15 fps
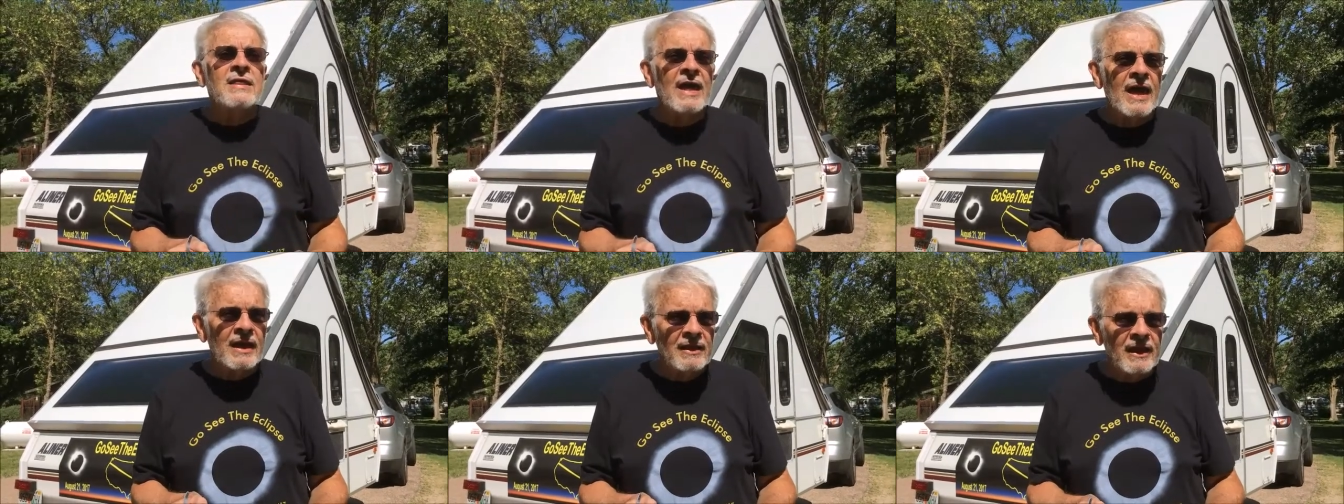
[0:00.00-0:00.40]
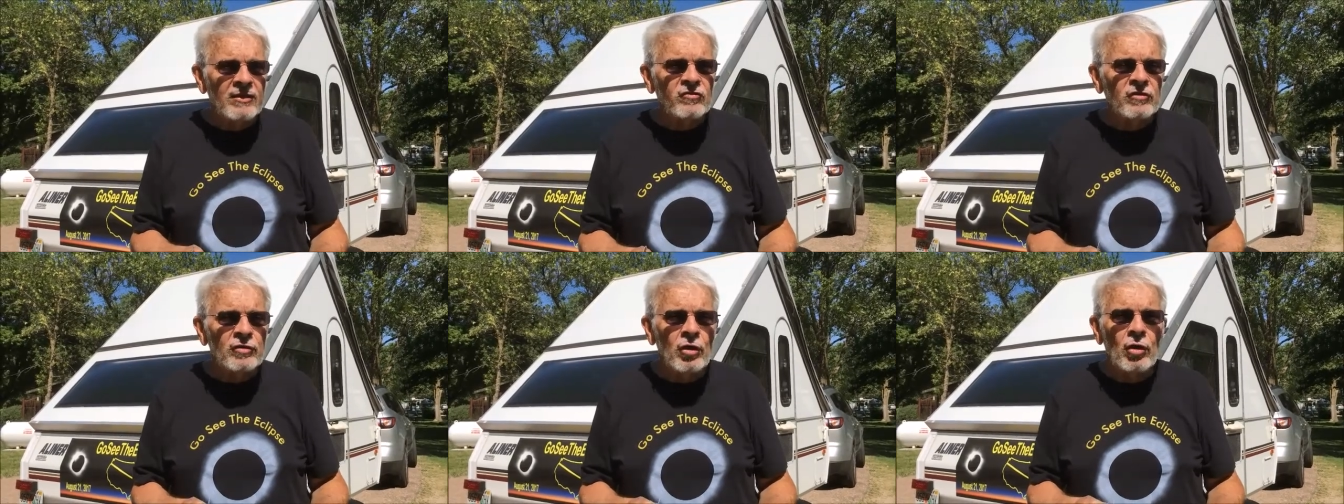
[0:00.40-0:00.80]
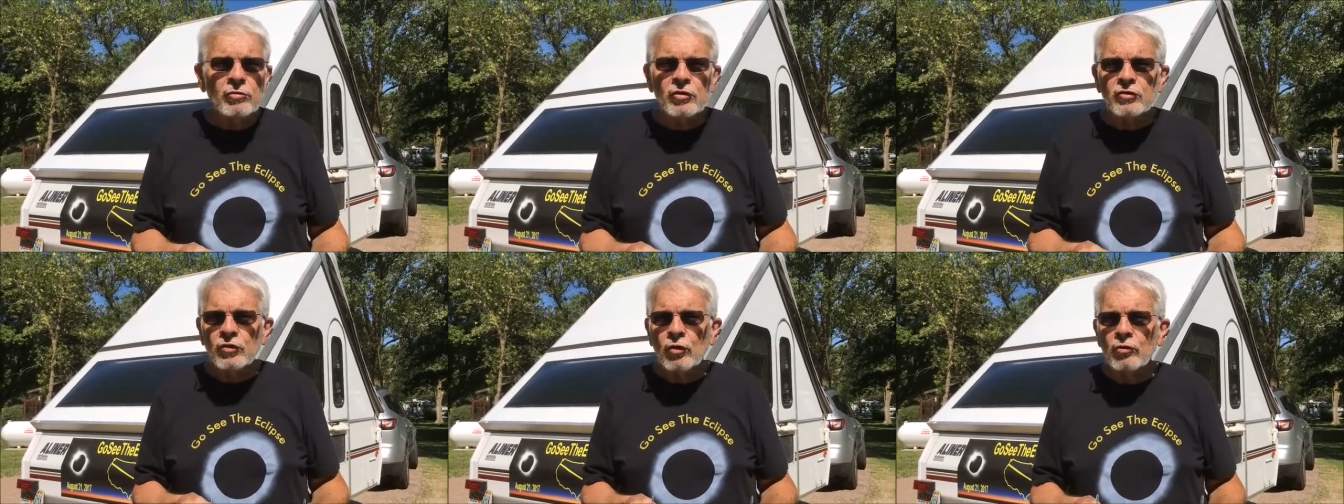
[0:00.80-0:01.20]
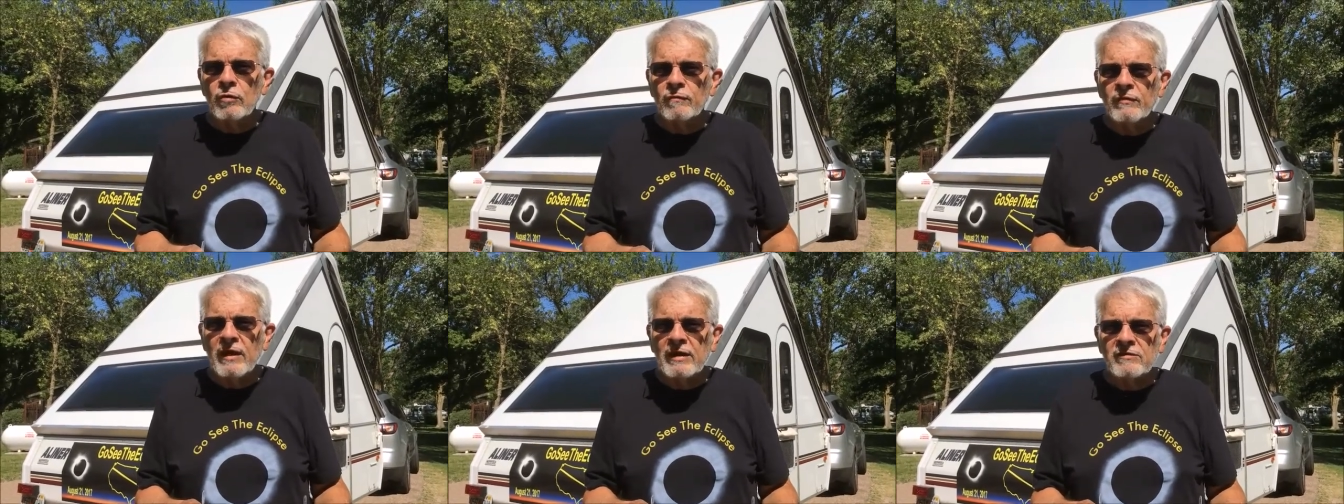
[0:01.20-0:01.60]
that lets you know the
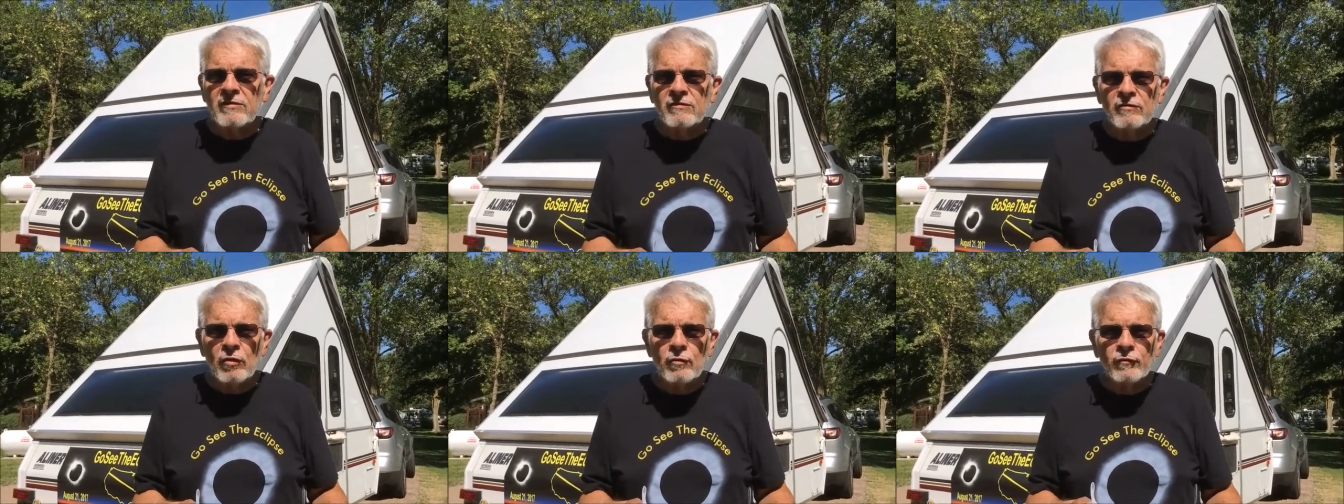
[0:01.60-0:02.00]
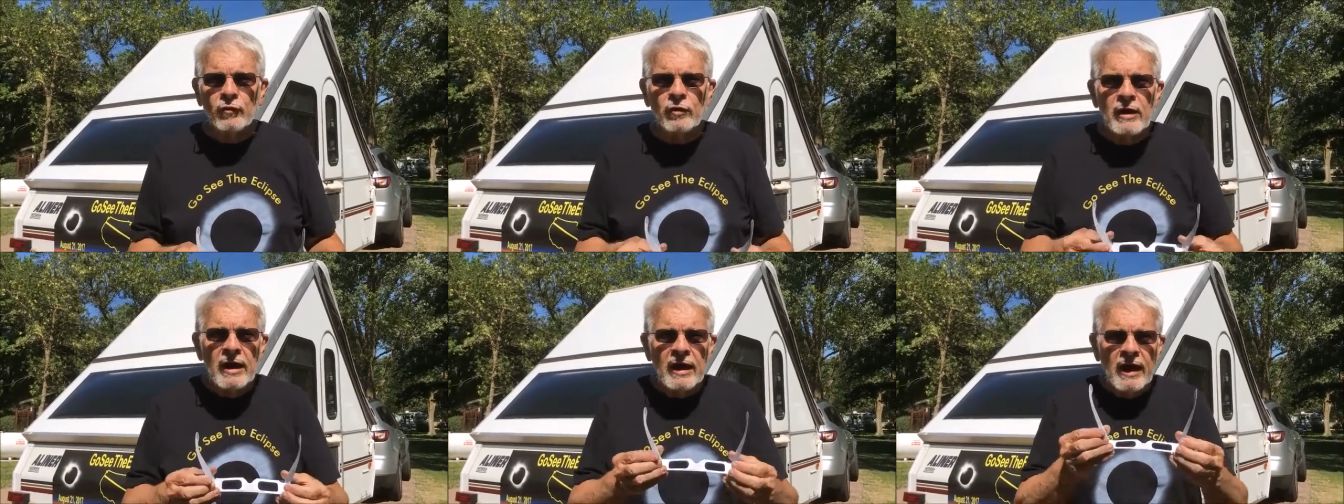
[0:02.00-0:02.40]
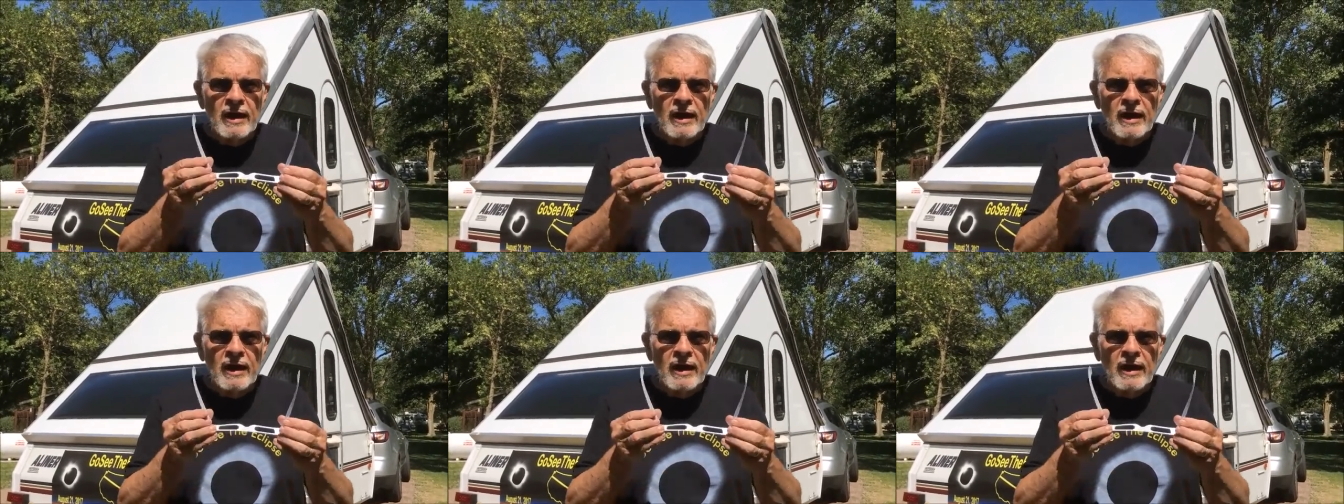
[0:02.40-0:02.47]
total phase is over